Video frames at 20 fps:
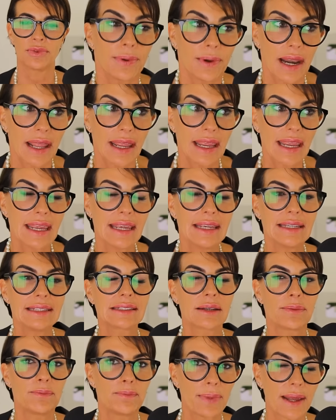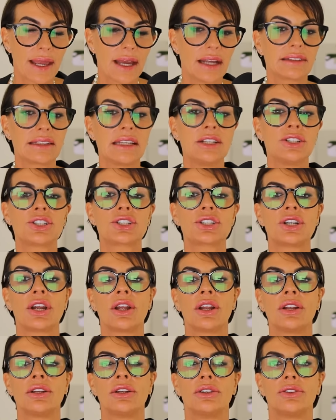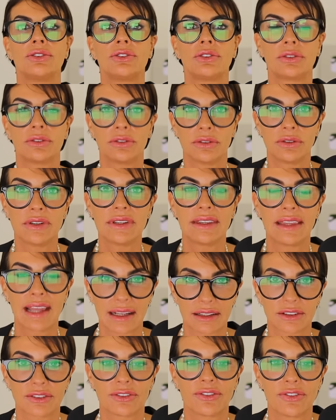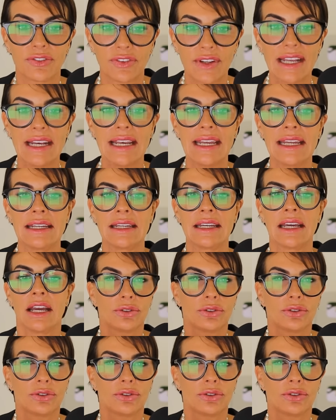please pay attention to that feeling,